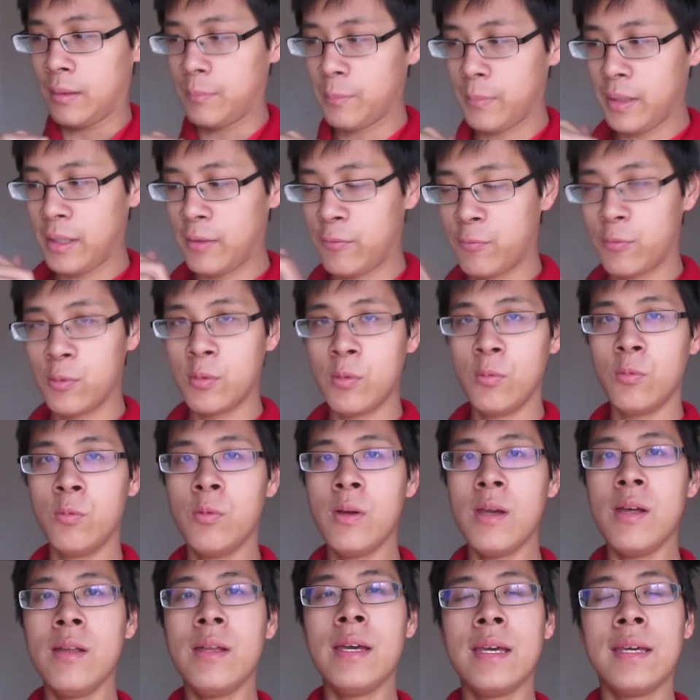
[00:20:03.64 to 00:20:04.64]
if you
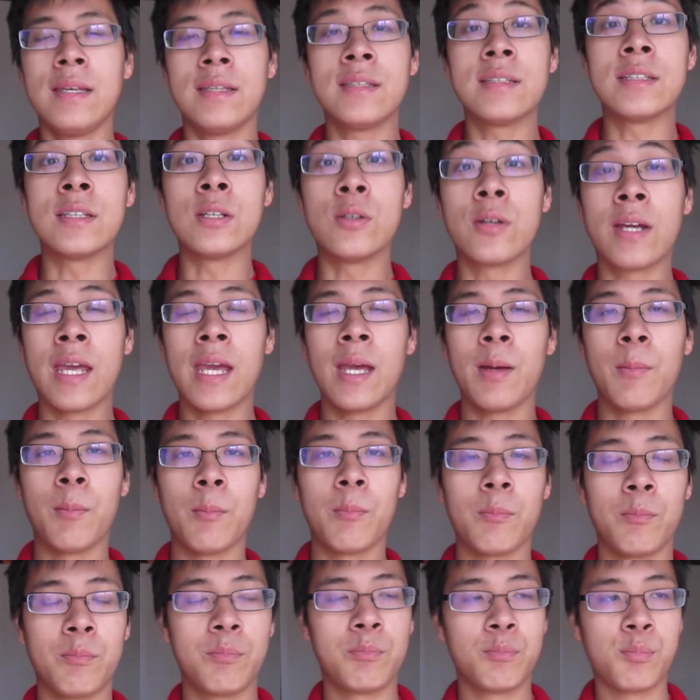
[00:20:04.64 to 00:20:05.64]
really still
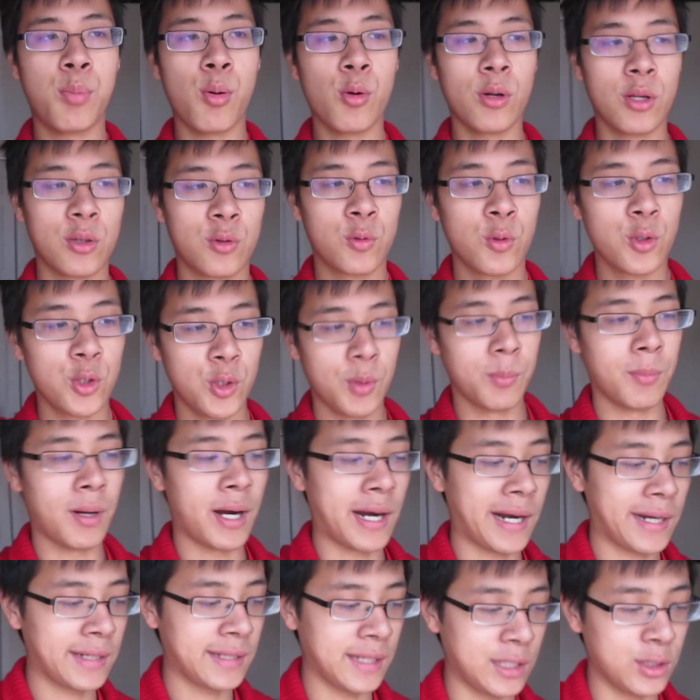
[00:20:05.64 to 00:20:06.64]
can't put it through your
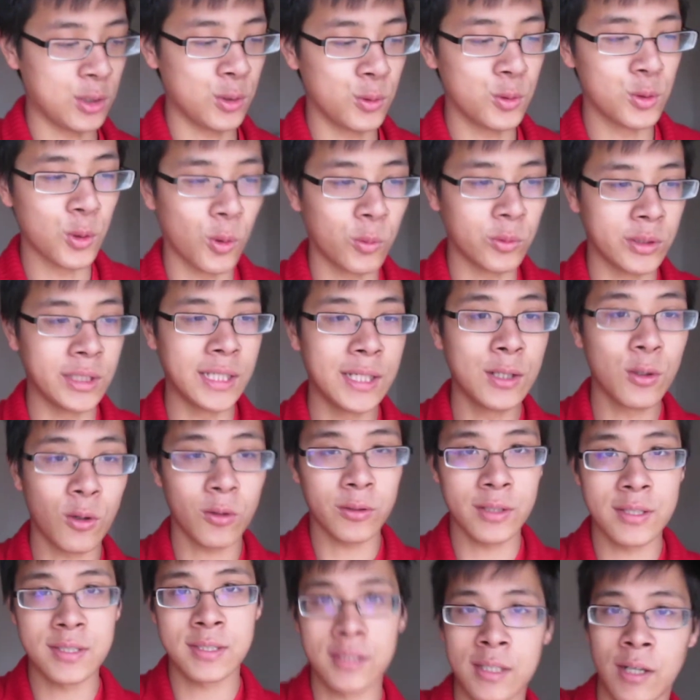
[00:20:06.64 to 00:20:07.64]
mind that you don't need all
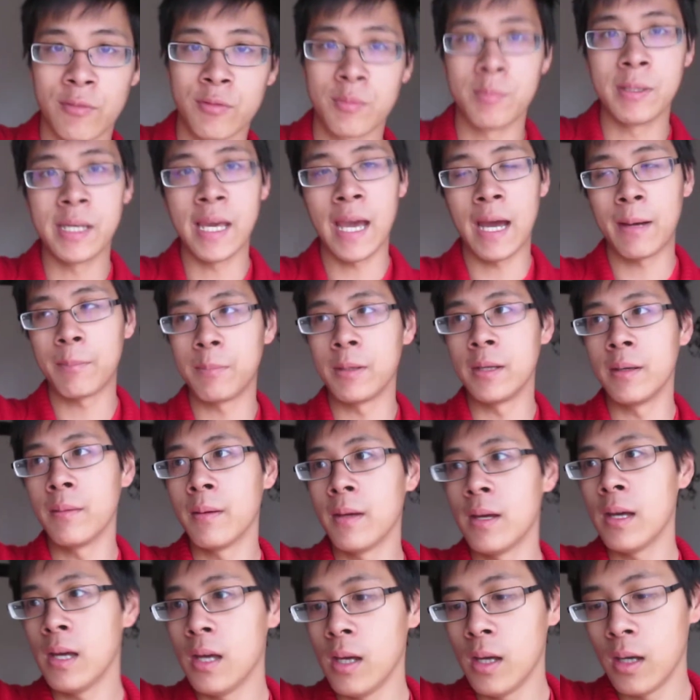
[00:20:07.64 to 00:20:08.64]
this stuff to be happy,
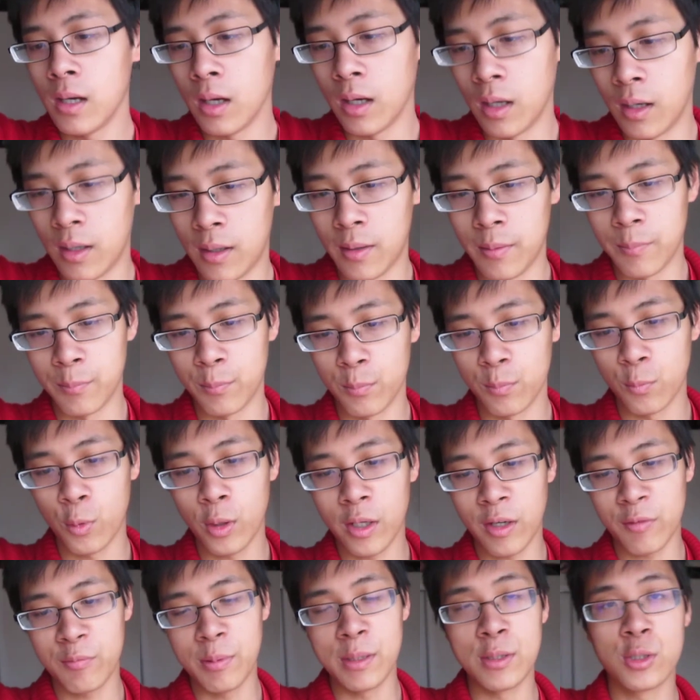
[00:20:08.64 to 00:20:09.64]

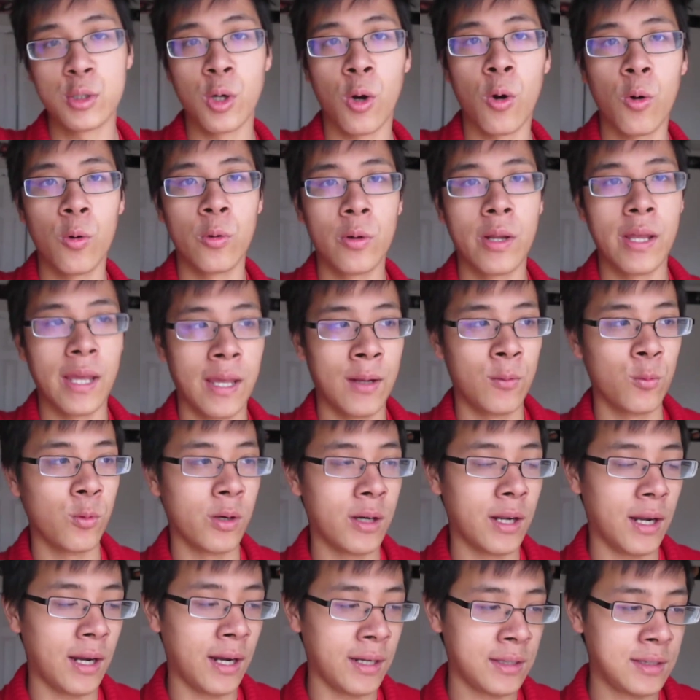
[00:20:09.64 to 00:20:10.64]
what I've been told and
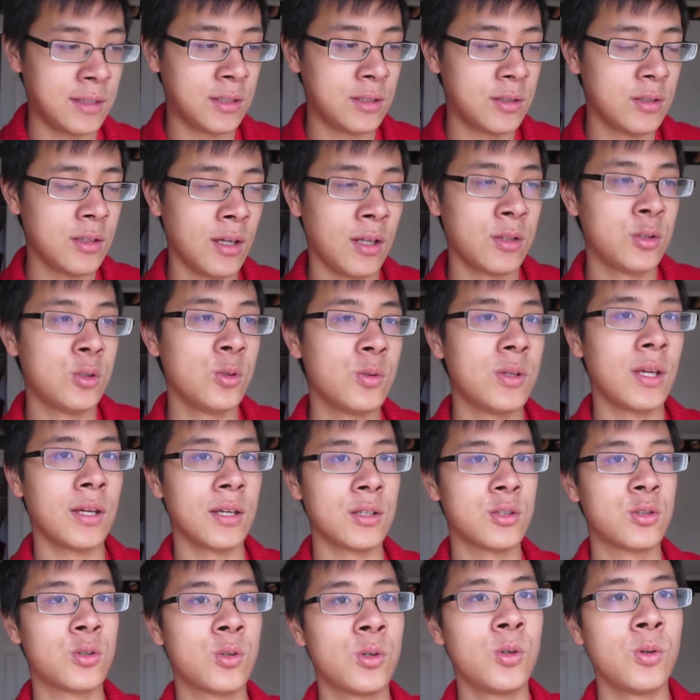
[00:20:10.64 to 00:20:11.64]
what I do think
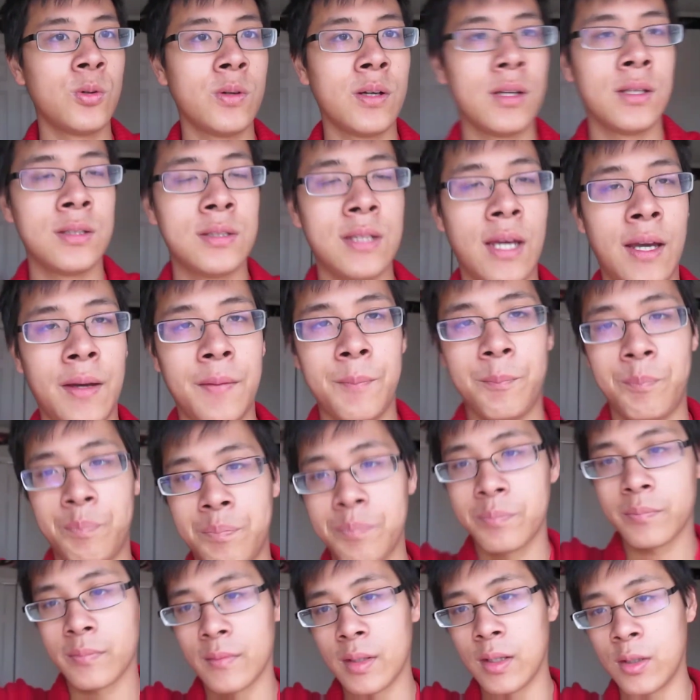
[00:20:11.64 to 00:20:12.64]
is true is that
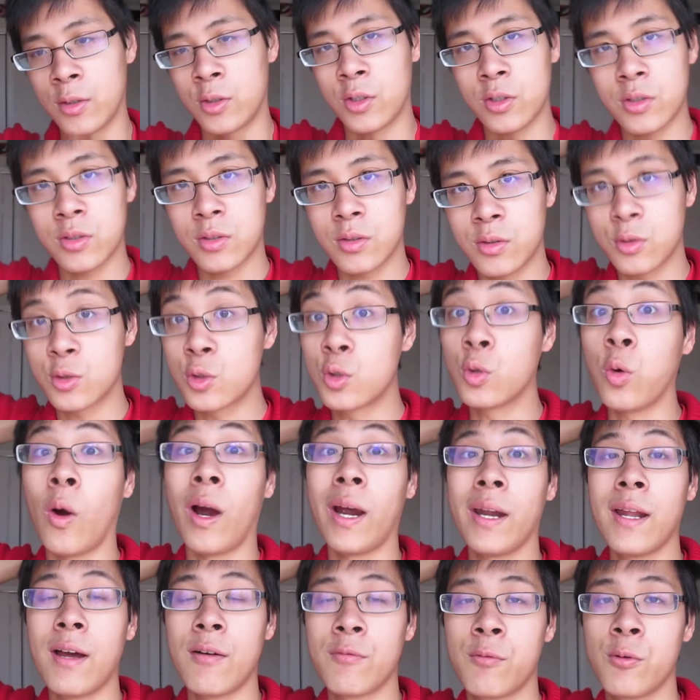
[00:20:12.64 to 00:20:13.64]
just
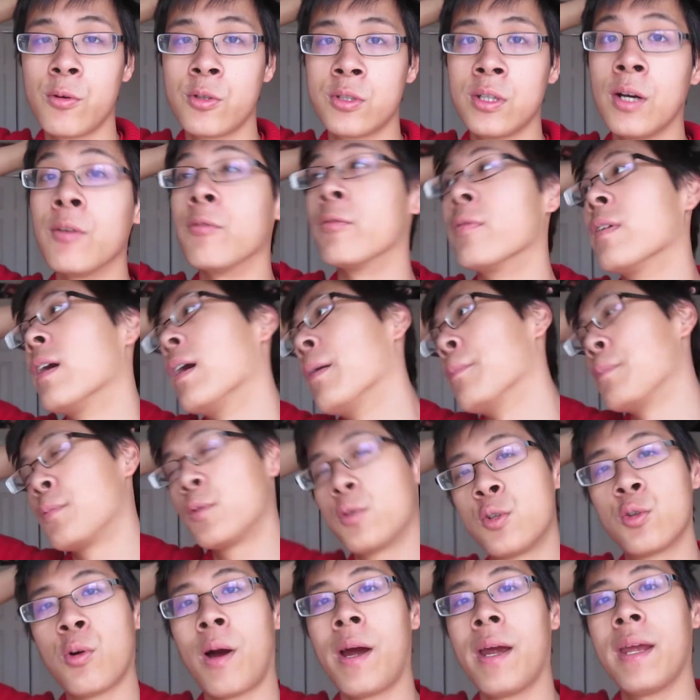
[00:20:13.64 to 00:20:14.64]
try it out for yourself.
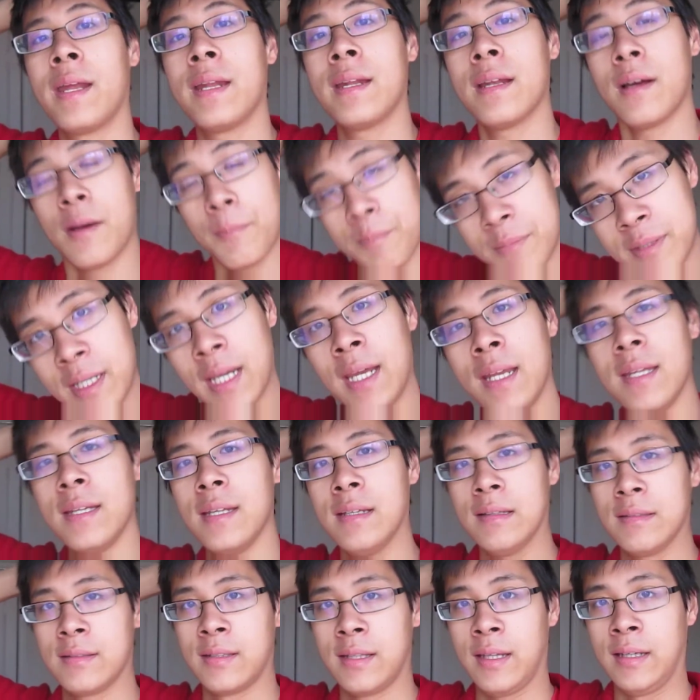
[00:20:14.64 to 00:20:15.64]
Try and obtain
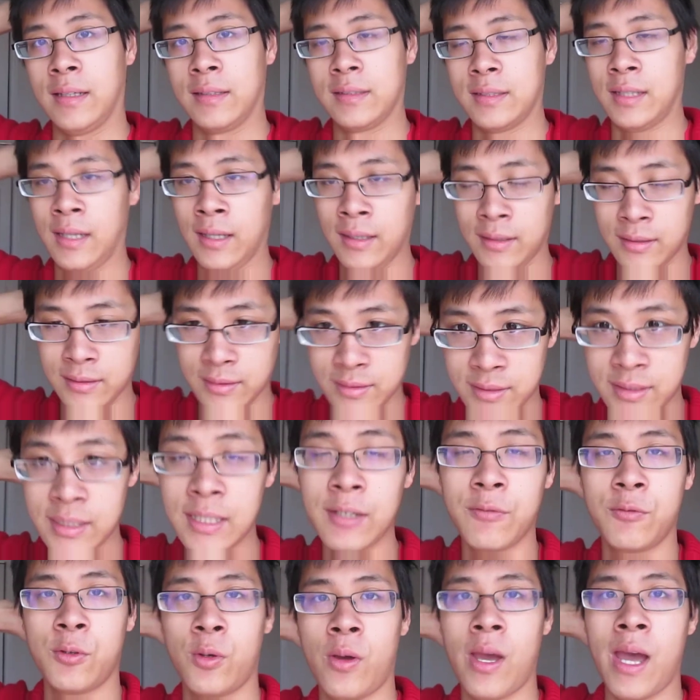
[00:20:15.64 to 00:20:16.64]
these things and see
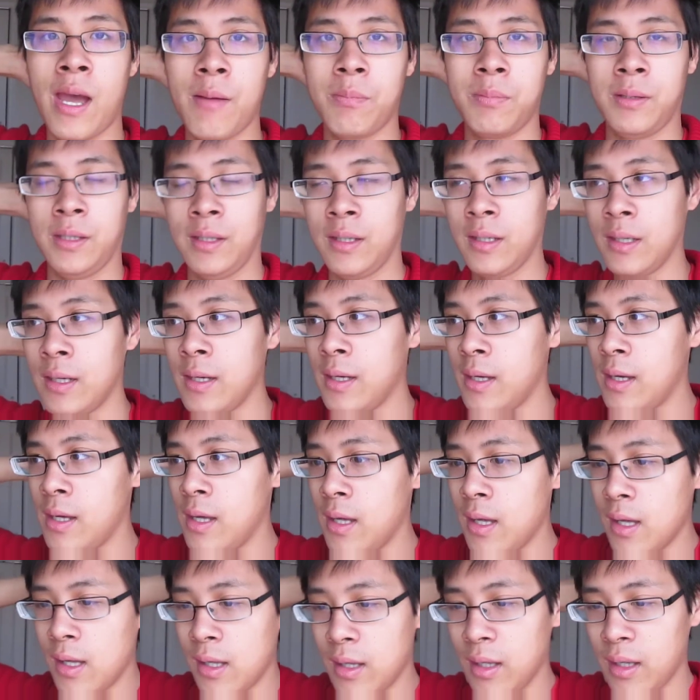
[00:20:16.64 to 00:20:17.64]
if you're happy.
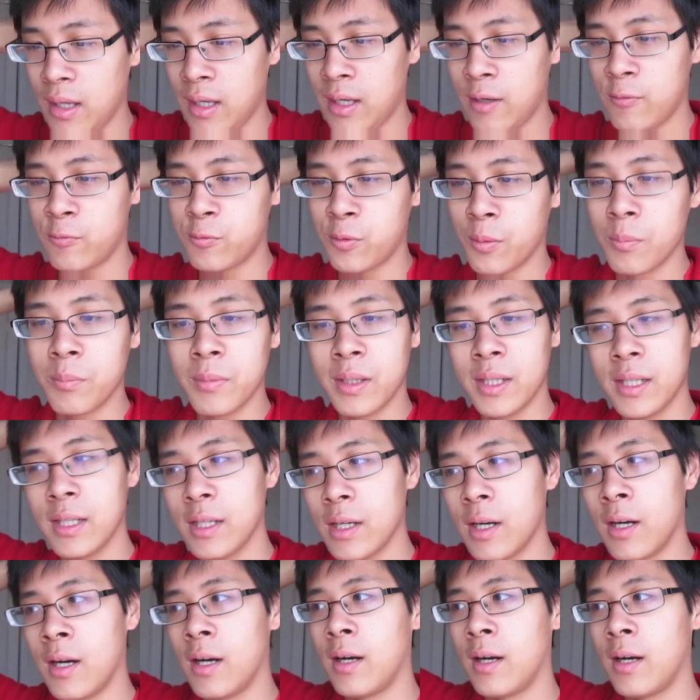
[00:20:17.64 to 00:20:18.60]
And for me,